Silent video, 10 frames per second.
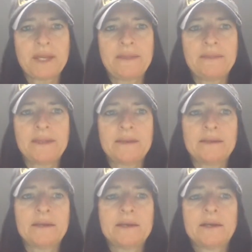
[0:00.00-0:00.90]
And
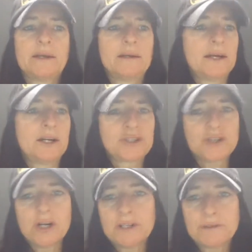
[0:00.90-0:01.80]
then a
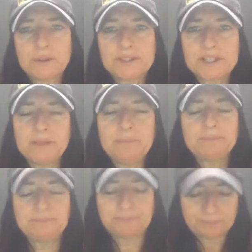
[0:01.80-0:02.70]
trolley rolls
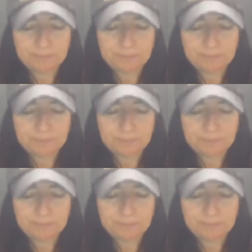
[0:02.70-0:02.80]
up